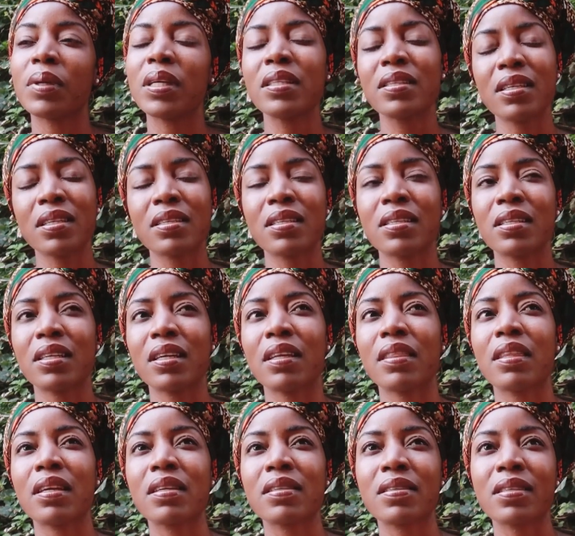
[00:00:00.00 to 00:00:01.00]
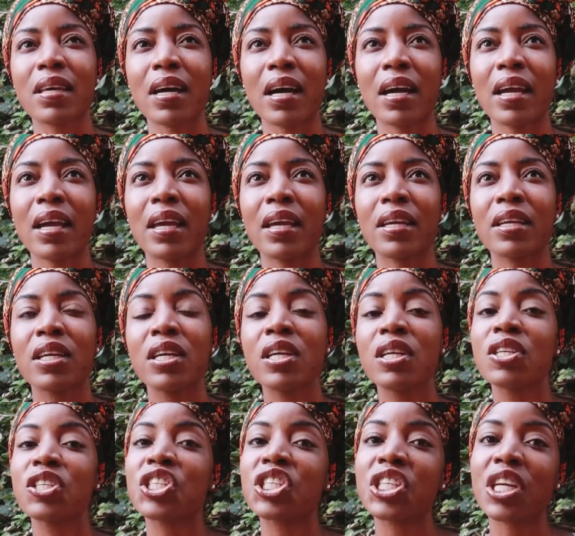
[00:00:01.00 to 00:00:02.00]
Tanzania, things
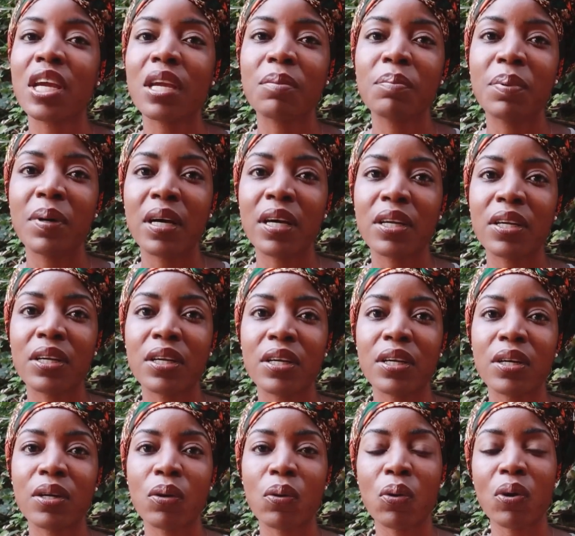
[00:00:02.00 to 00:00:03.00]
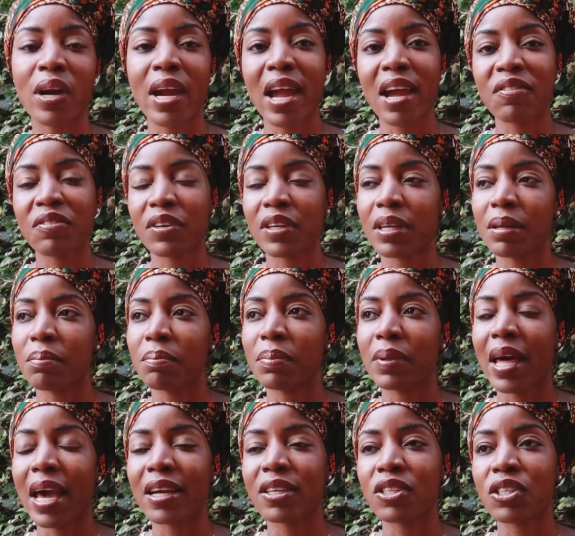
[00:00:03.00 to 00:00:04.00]
like shea butter or African
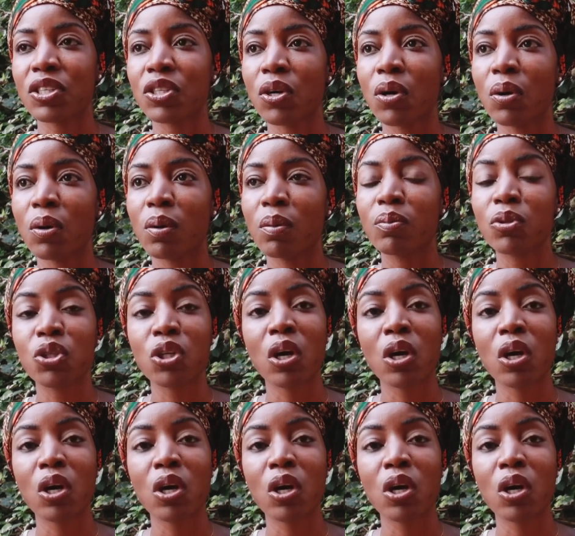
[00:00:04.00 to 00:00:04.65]
black soap,